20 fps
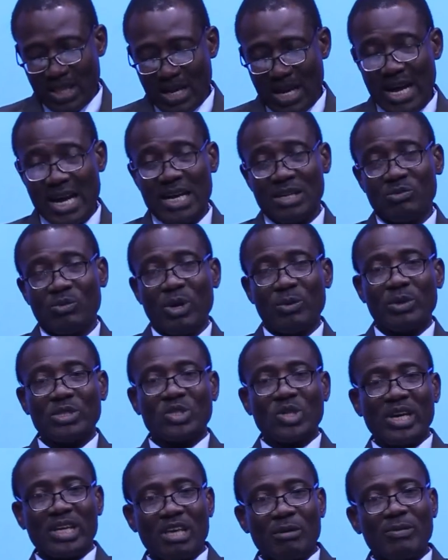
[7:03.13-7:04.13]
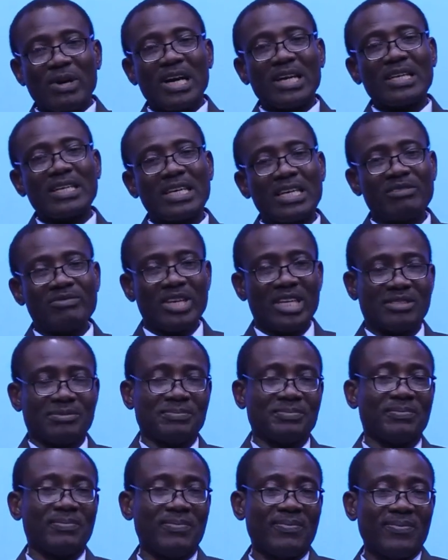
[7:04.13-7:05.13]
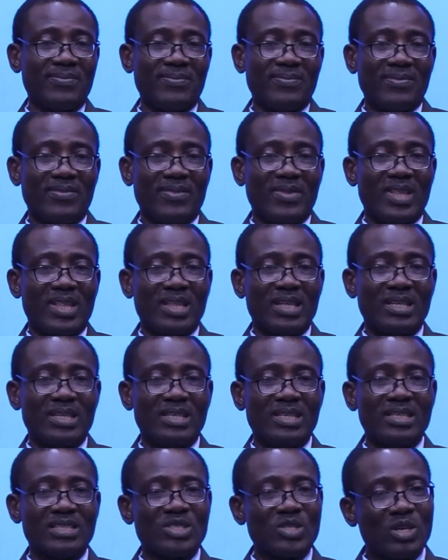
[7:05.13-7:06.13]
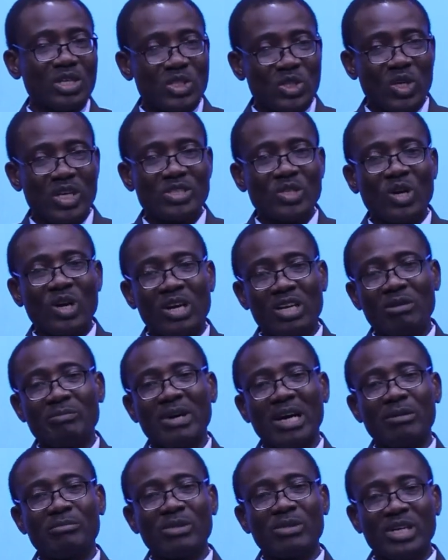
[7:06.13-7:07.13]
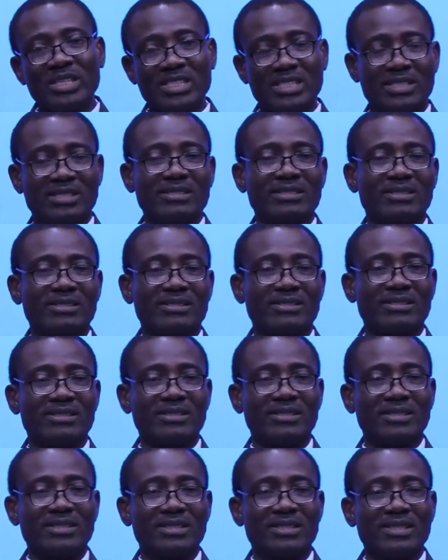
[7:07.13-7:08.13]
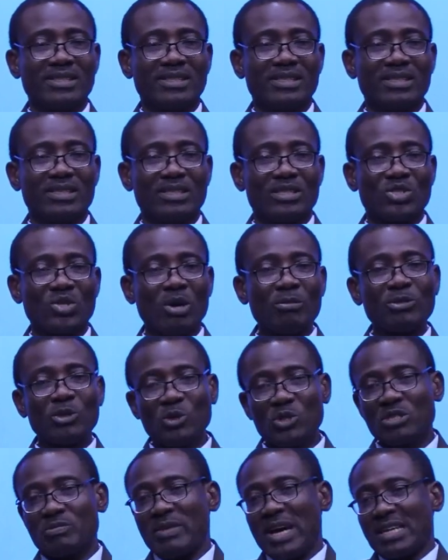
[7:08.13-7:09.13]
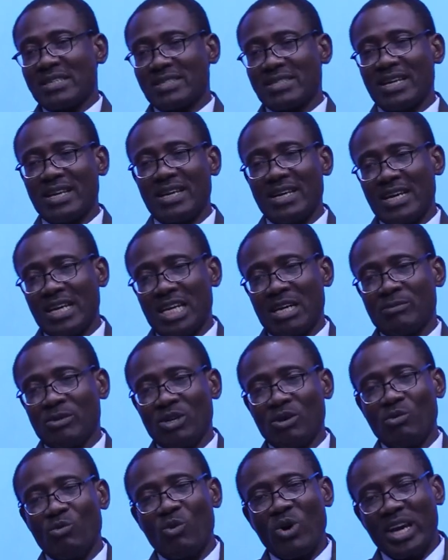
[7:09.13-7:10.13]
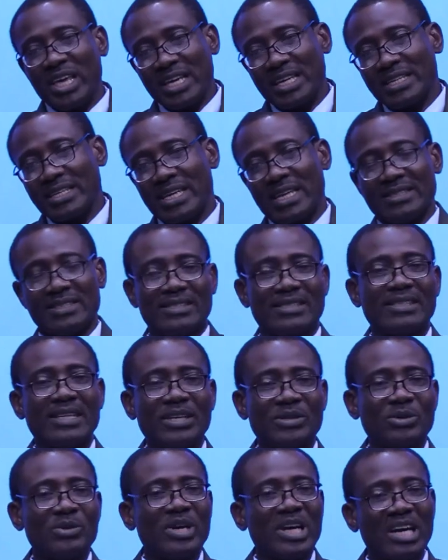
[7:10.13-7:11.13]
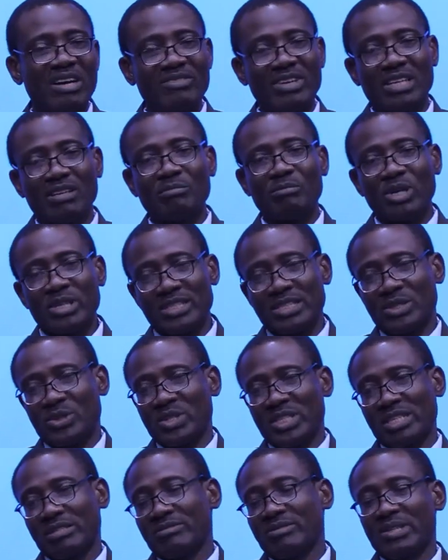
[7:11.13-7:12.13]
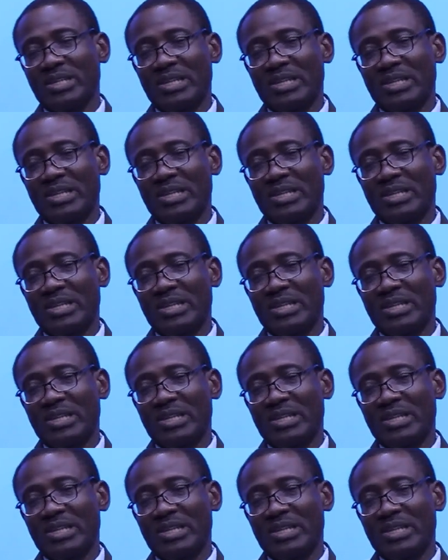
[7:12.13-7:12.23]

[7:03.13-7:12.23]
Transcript: And when we talk about giving, it's not just all about money. Some youth might say, I am not working yet. I don't have any money to give.